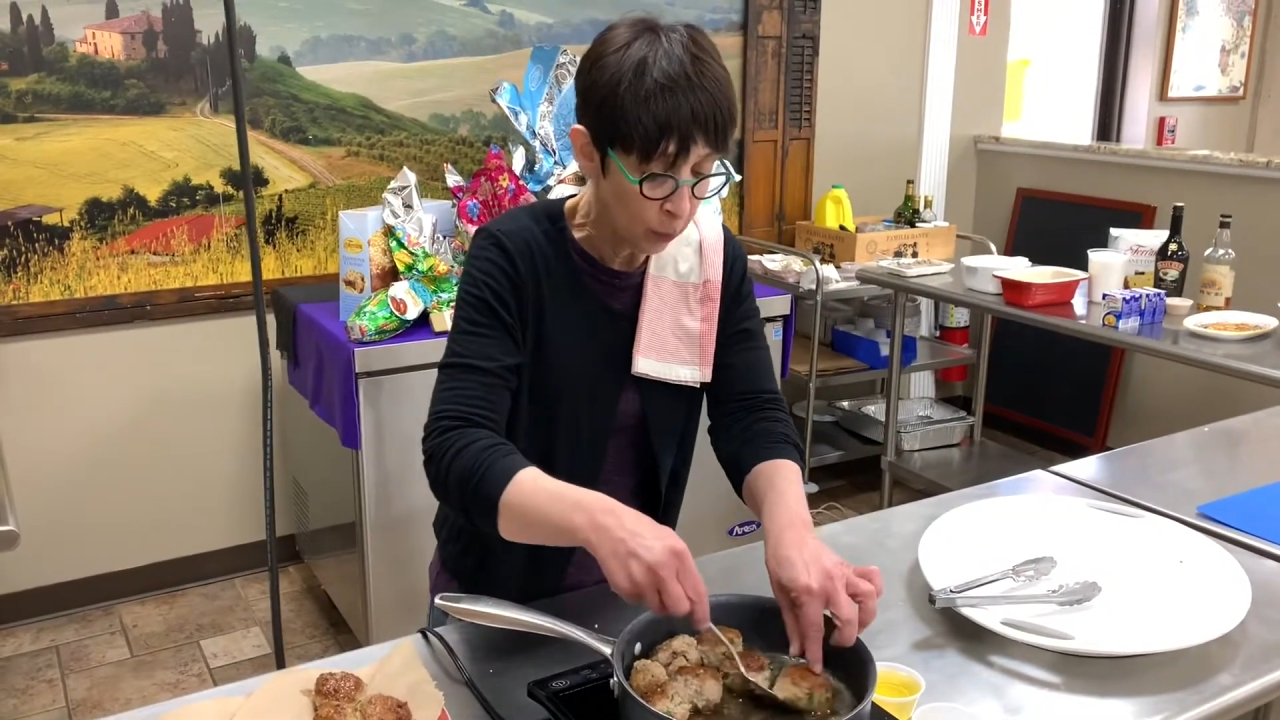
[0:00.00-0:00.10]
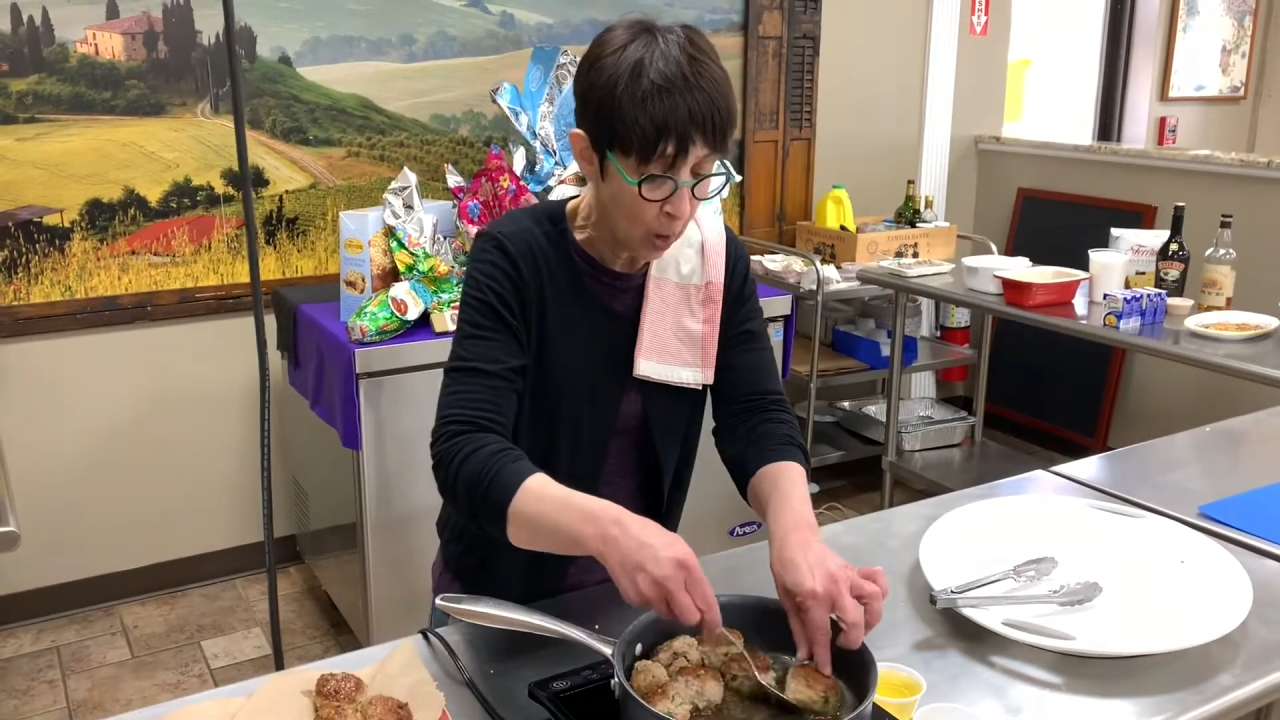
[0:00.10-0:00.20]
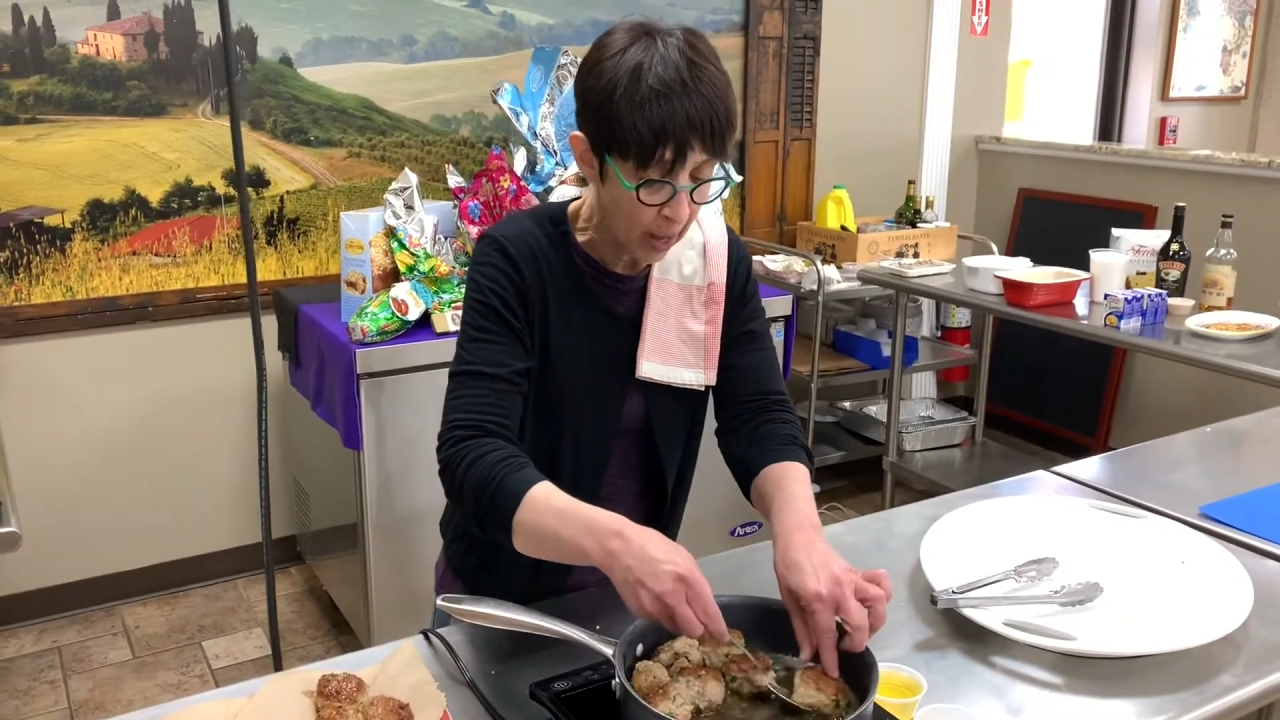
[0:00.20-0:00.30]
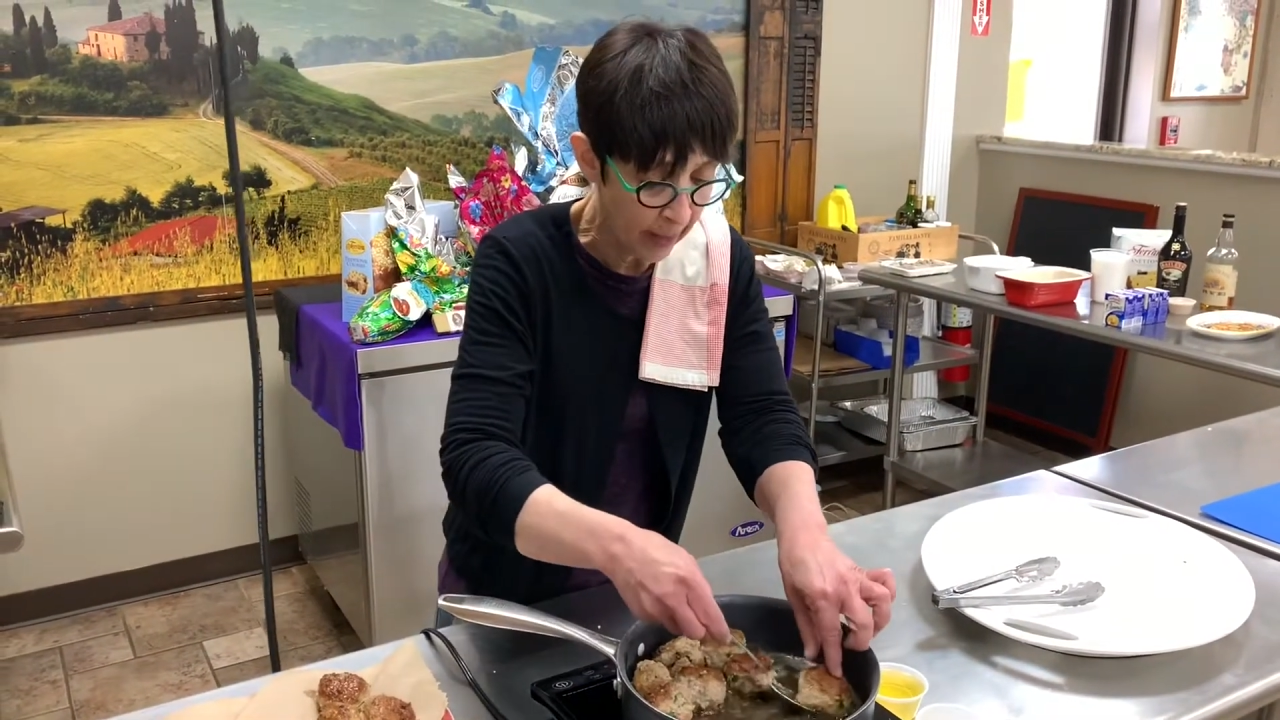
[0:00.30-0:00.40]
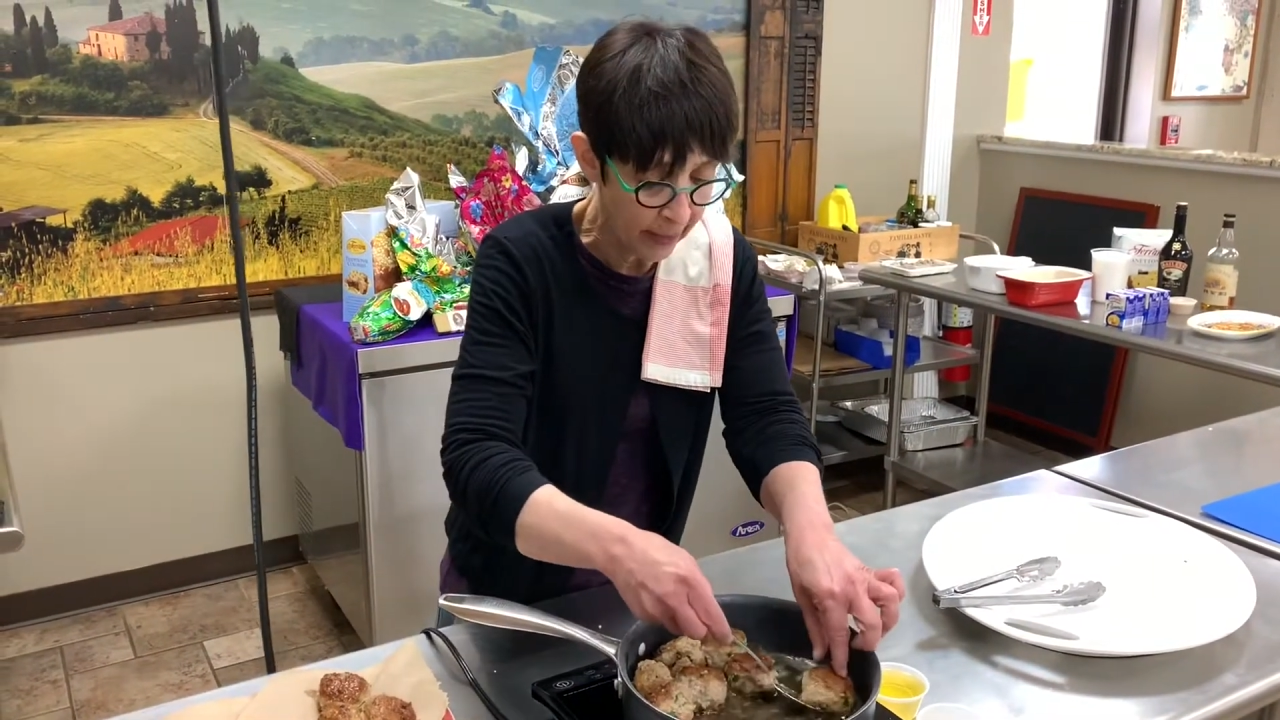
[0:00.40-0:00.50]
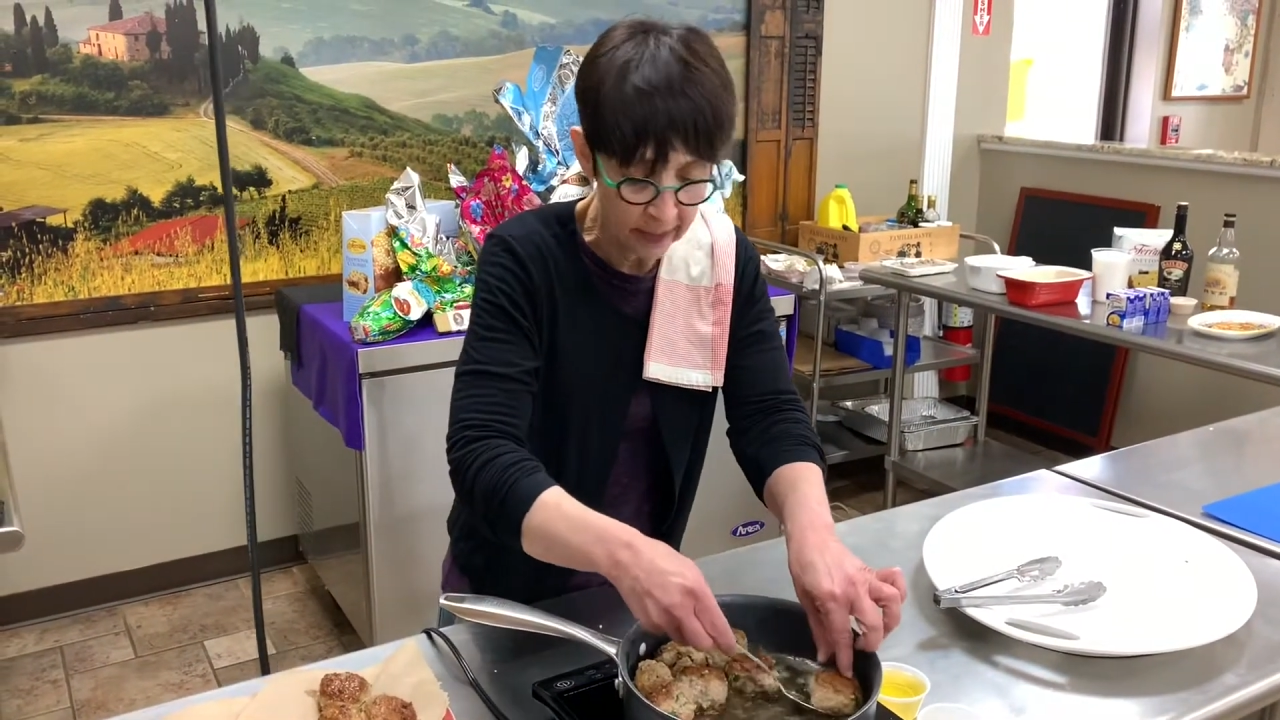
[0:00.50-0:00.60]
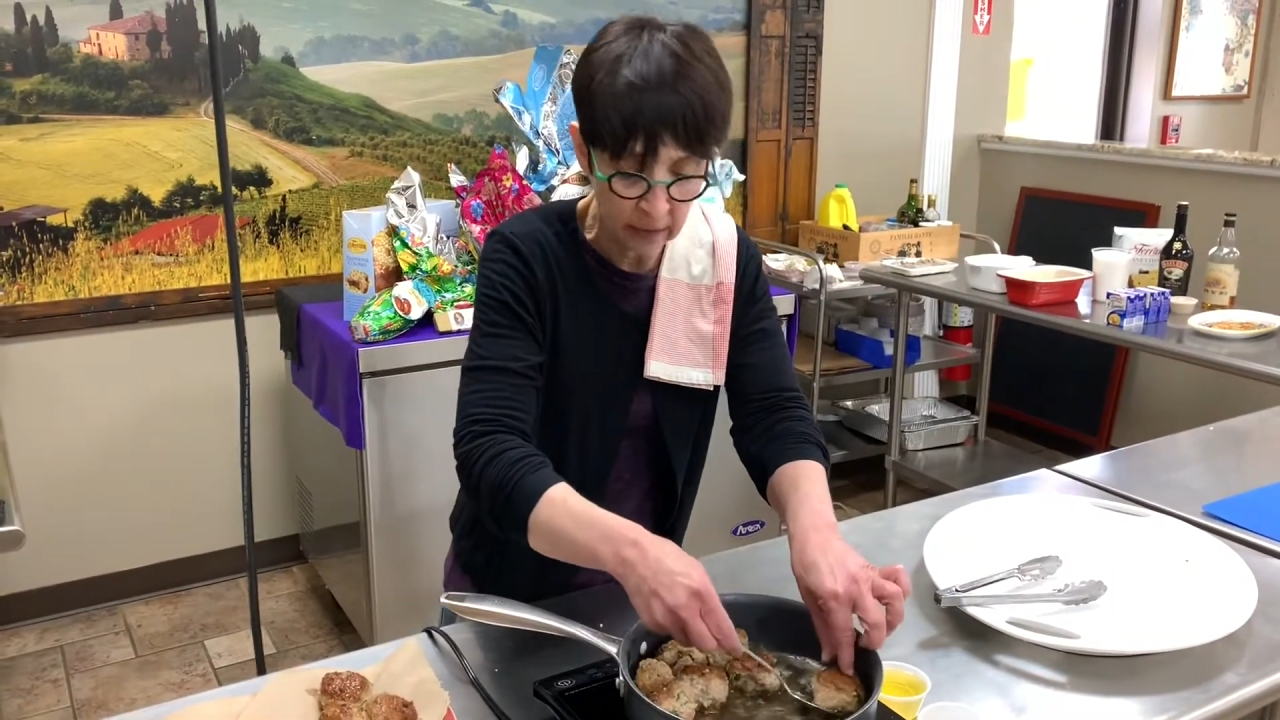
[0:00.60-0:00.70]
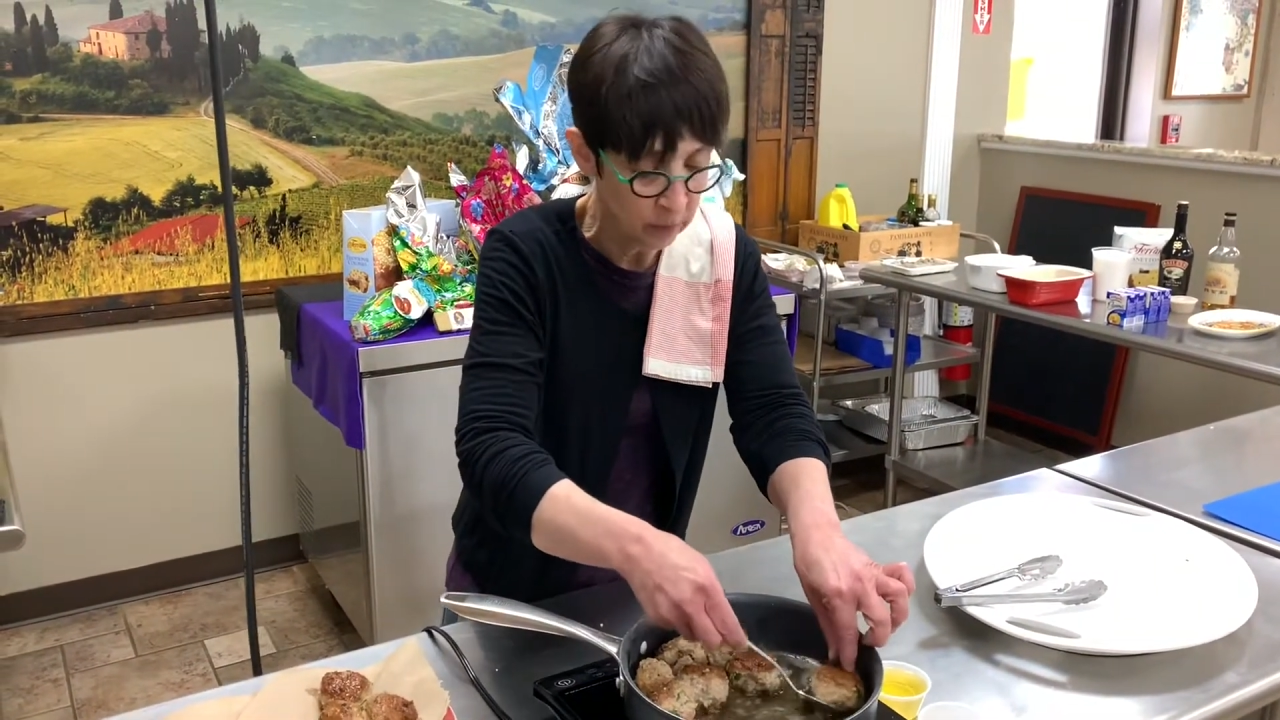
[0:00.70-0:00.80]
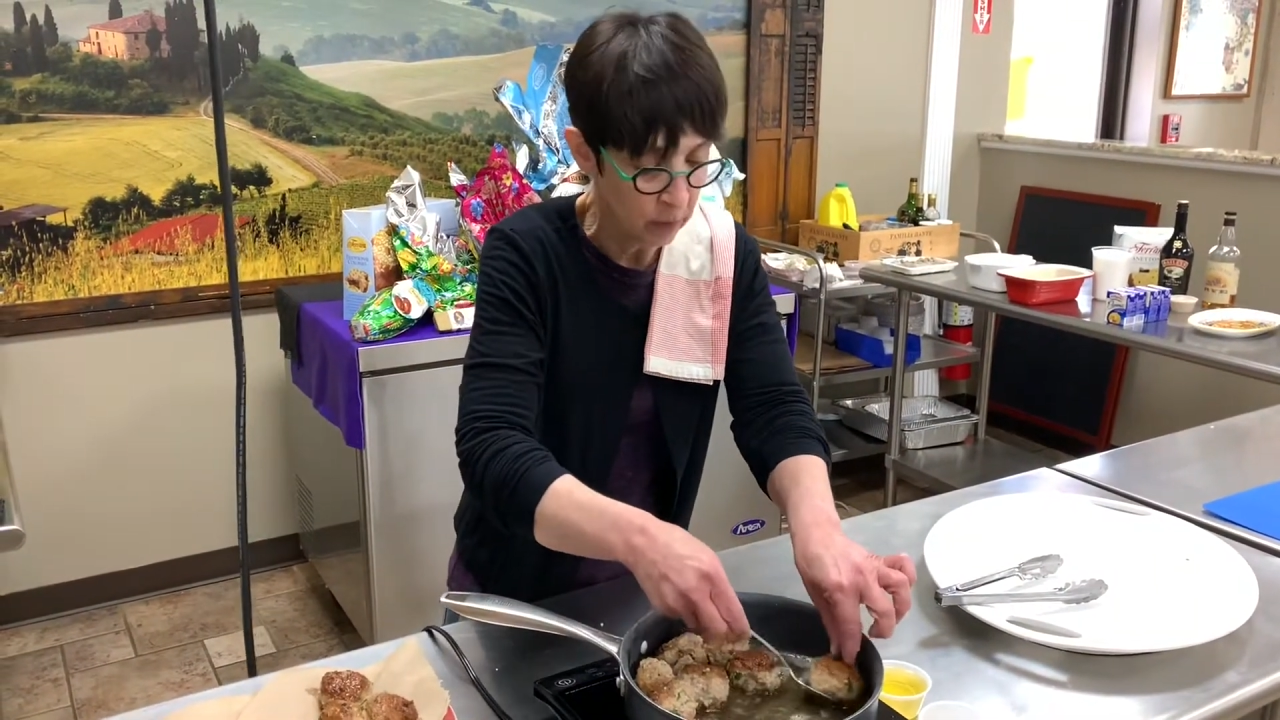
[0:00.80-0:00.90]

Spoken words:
wine?